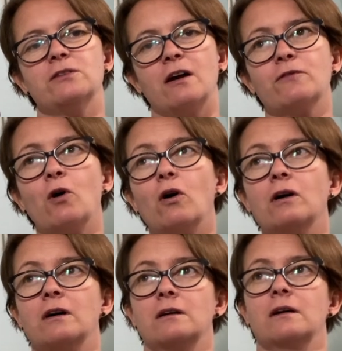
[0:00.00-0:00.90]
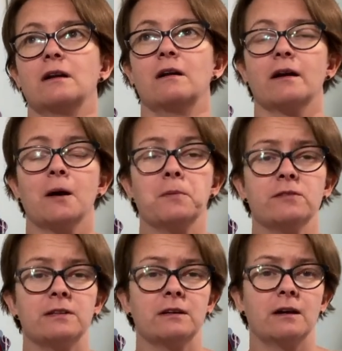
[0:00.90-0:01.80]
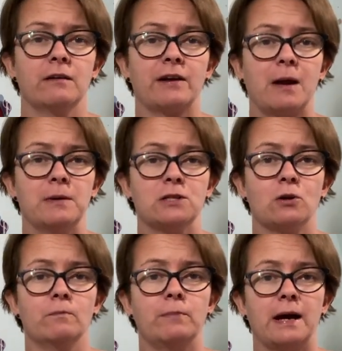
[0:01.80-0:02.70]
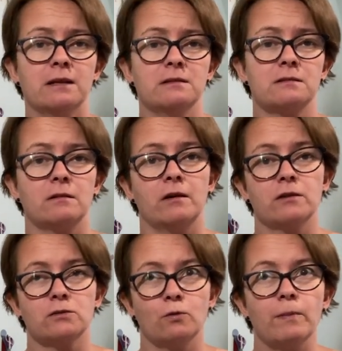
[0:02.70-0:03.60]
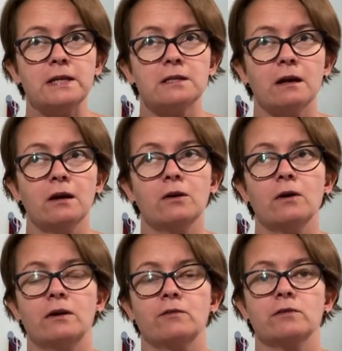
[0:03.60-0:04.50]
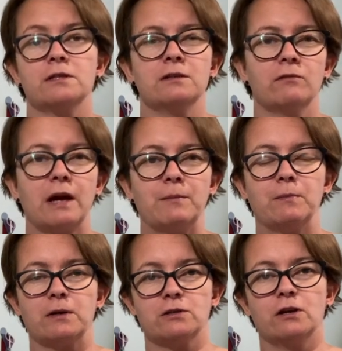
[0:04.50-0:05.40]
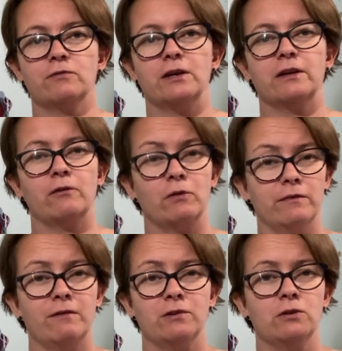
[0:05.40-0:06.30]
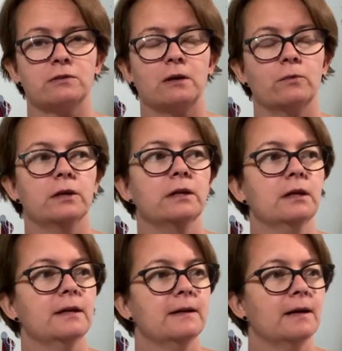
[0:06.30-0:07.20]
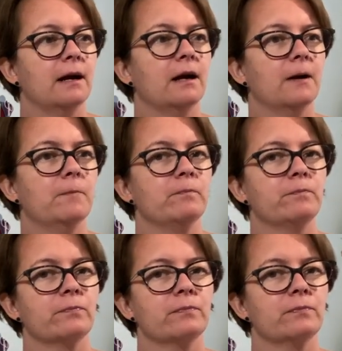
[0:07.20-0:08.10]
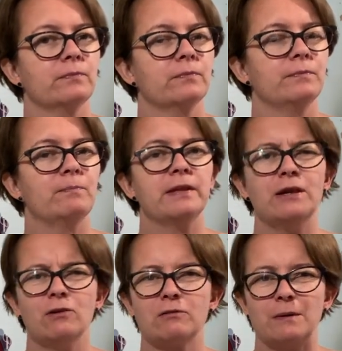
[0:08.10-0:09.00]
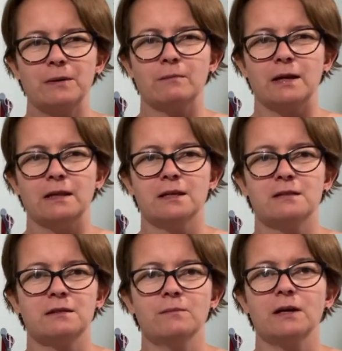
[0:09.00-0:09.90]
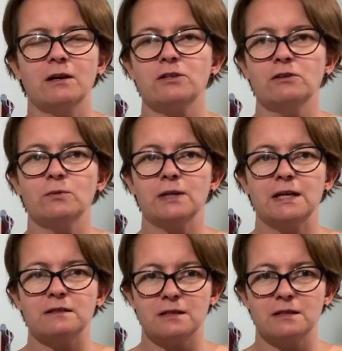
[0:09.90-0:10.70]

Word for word: I've got like a couple of uh, cami top patterns, so like the sorbetto, and I've got the silk cami by over it. I've never used that one, um, but they're not grabbing me. There's something I don't know what it is.